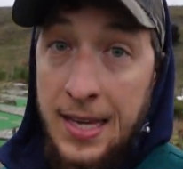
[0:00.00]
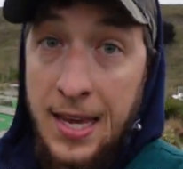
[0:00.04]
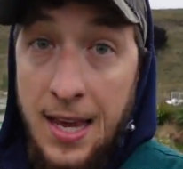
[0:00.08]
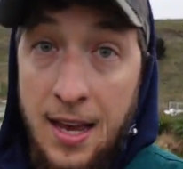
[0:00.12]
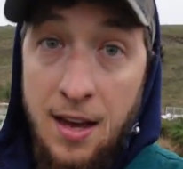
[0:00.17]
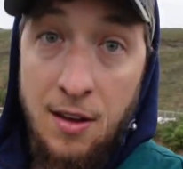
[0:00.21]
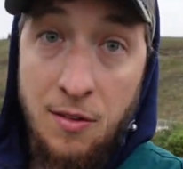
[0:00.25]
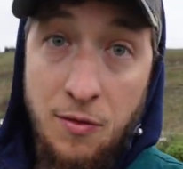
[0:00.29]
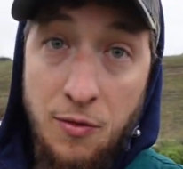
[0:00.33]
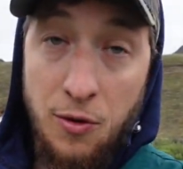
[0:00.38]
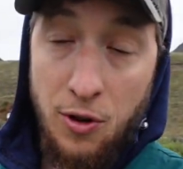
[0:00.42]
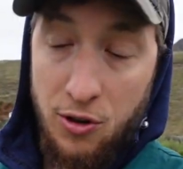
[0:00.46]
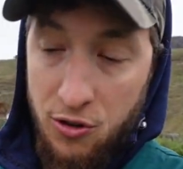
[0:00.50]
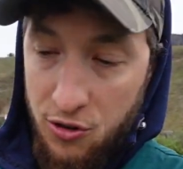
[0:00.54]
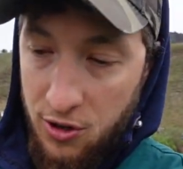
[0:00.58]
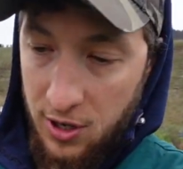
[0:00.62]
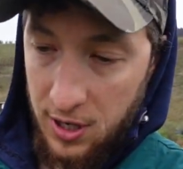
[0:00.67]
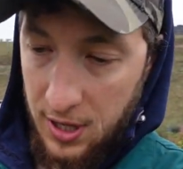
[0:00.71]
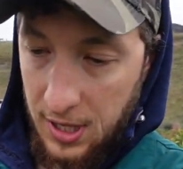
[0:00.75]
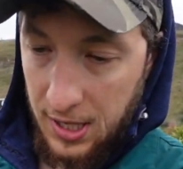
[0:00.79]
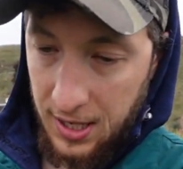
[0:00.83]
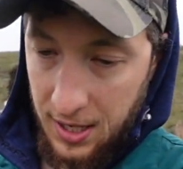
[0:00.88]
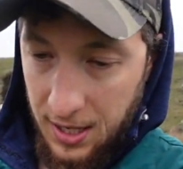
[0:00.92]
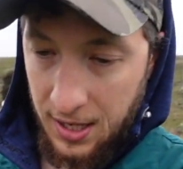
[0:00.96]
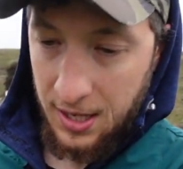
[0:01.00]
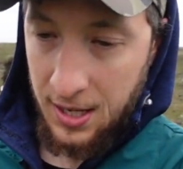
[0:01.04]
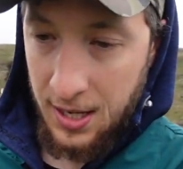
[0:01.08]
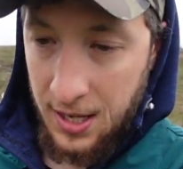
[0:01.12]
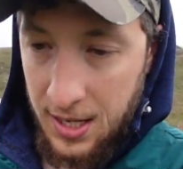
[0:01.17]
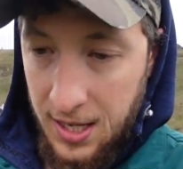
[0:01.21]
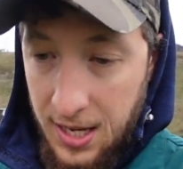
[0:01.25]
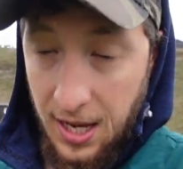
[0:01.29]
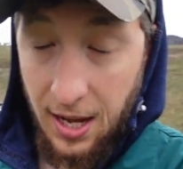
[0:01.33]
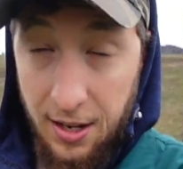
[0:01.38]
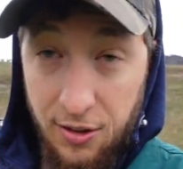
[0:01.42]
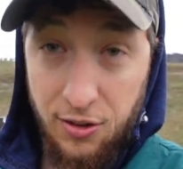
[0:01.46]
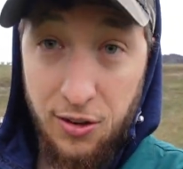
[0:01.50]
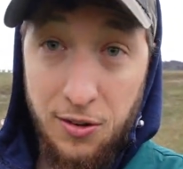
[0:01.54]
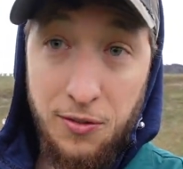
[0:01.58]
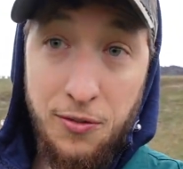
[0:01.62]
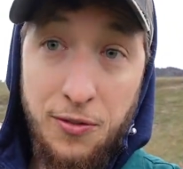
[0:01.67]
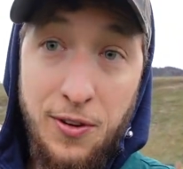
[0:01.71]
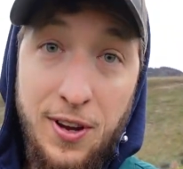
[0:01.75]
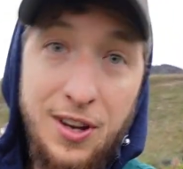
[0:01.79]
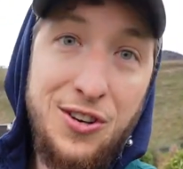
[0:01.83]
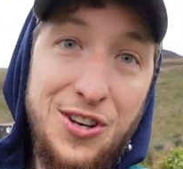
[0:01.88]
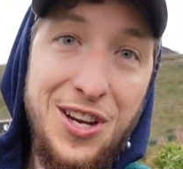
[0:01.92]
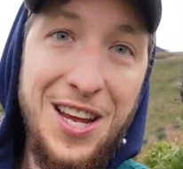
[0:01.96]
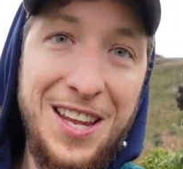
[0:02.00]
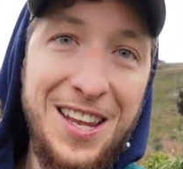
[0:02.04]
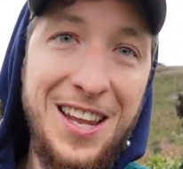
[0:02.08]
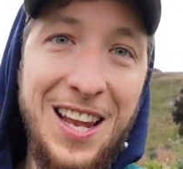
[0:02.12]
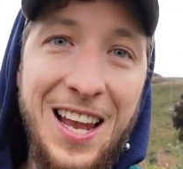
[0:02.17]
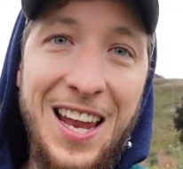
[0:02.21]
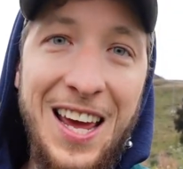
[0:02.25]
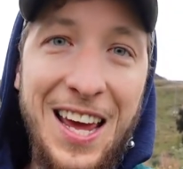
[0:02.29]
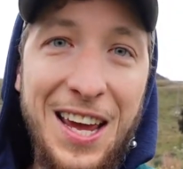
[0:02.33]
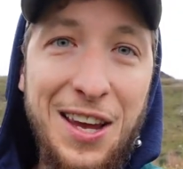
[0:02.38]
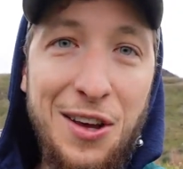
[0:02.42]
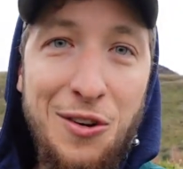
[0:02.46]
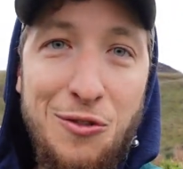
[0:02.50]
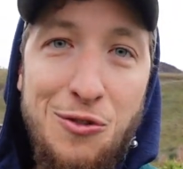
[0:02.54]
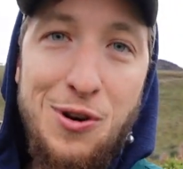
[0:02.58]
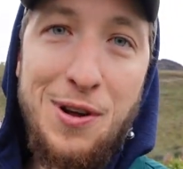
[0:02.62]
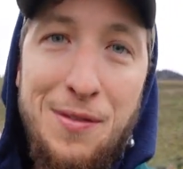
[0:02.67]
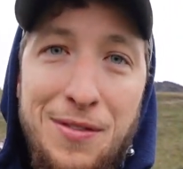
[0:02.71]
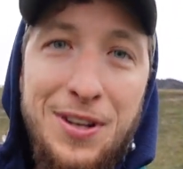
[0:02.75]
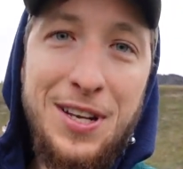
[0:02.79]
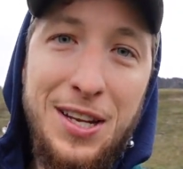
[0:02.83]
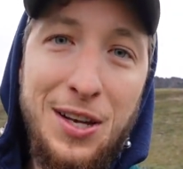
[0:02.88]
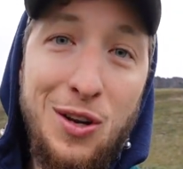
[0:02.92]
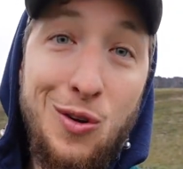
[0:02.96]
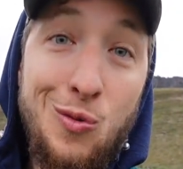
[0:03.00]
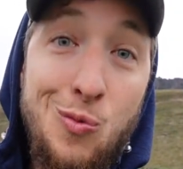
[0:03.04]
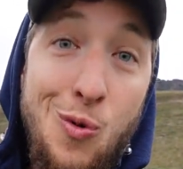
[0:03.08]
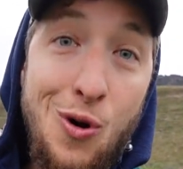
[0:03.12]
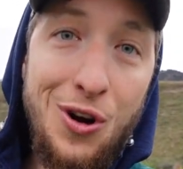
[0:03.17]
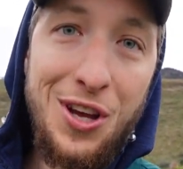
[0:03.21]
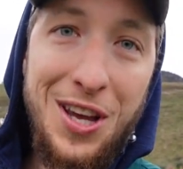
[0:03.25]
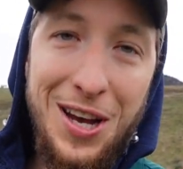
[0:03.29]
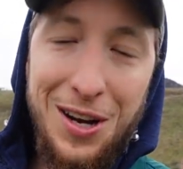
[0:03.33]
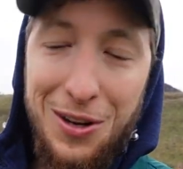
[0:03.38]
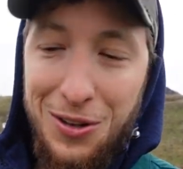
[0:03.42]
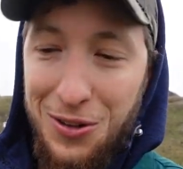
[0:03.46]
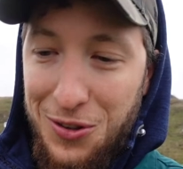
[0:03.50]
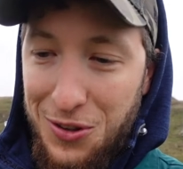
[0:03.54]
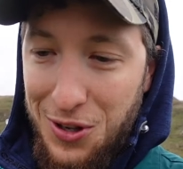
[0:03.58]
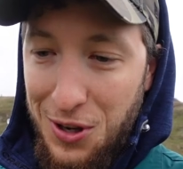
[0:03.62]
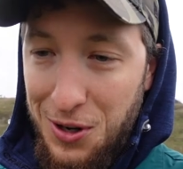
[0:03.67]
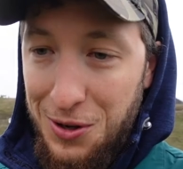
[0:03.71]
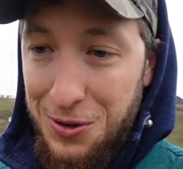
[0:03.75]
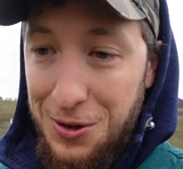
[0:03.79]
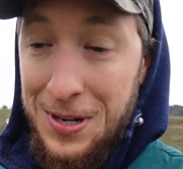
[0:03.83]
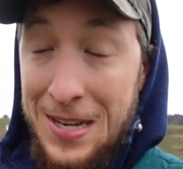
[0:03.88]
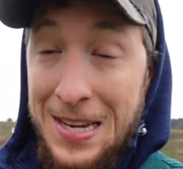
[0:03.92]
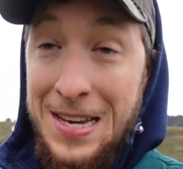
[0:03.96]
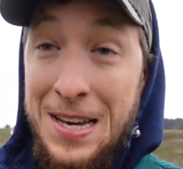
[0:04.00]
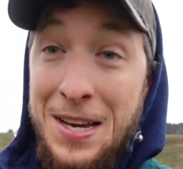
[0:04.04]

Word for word: yeah, unfortunately, the catching fish in the lake and river did not work out, so